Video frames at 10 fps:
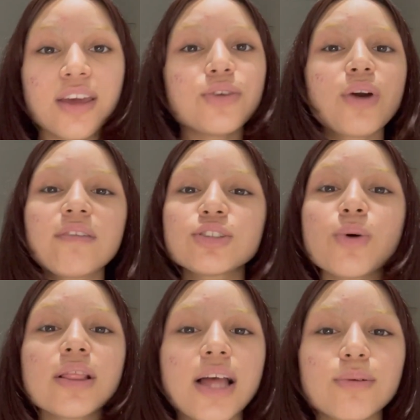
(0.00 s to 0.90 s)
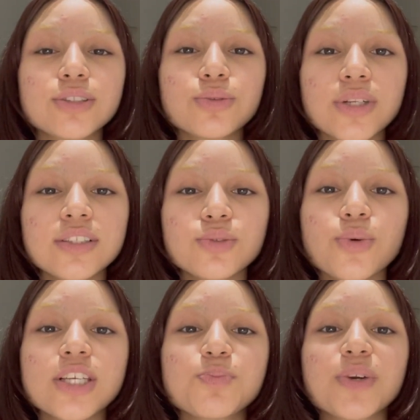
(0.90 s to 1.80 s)
You have to allow students to
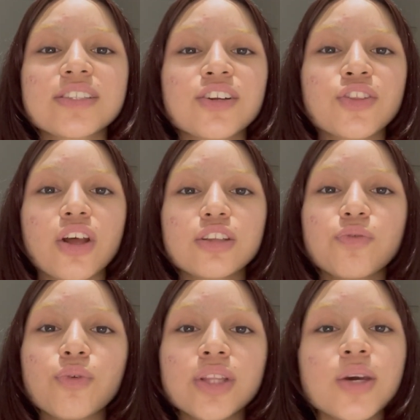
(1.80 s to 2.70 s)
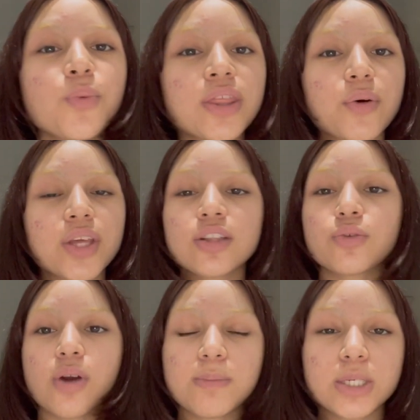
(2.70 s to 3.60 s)
express their thoughts fully without
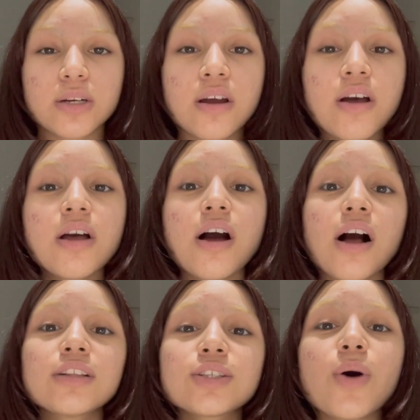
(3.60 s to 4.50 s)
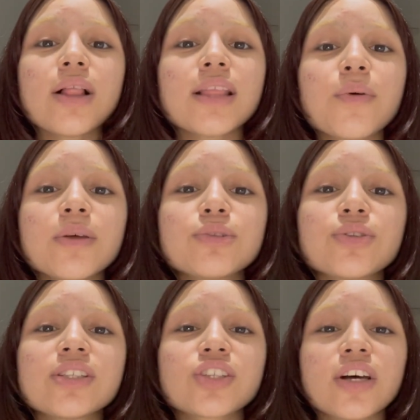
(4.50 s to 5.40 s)
interruption. Also, allow them to
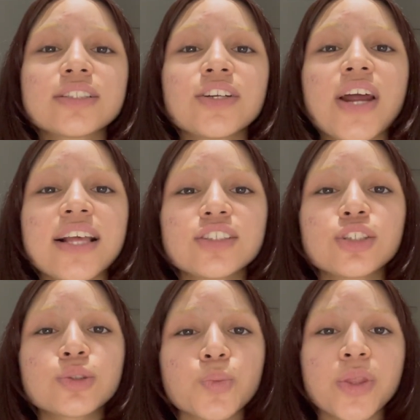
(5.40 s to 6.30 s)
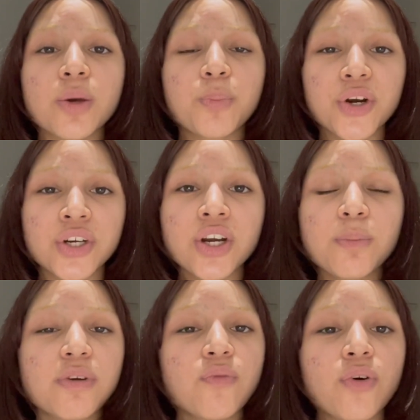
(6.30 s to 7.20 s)
discuss their answers with the partner
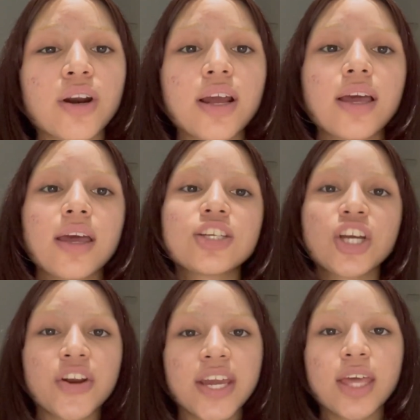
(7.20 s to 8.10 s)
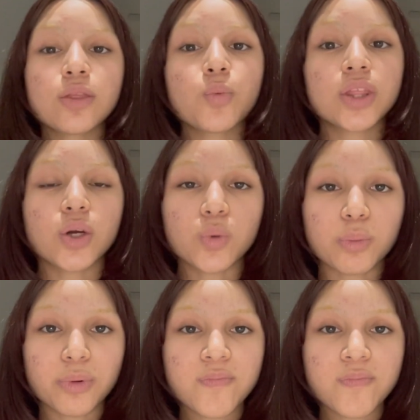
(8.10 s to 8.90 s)
before sharing it with the group.